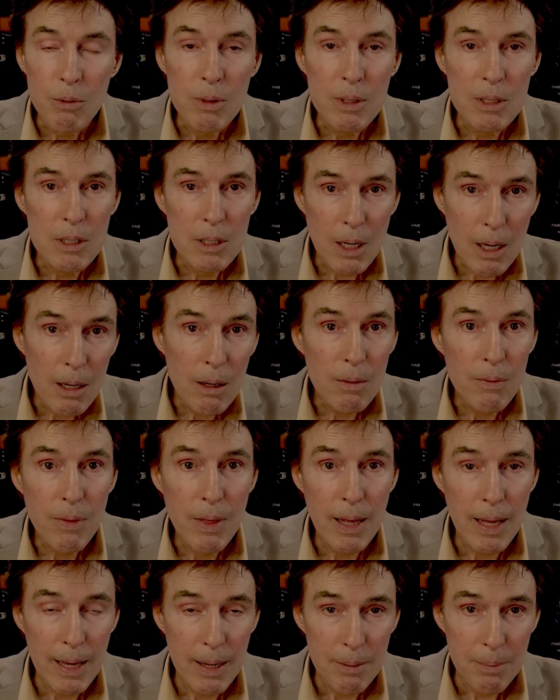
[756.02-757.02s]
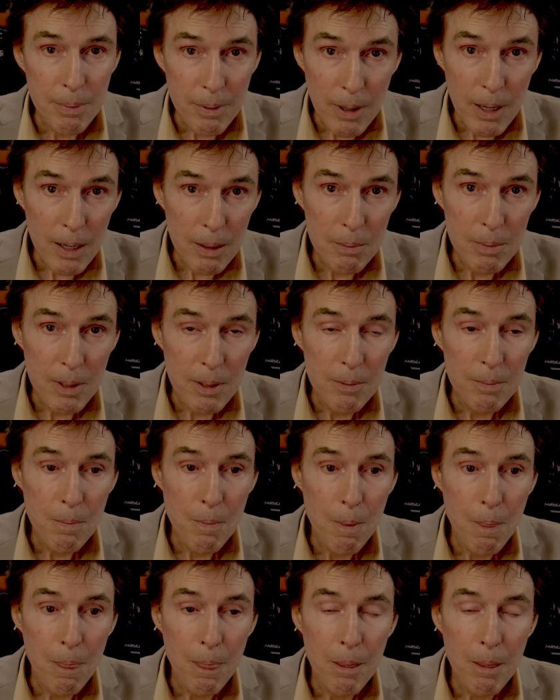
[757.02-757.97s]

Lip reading: resolved that problem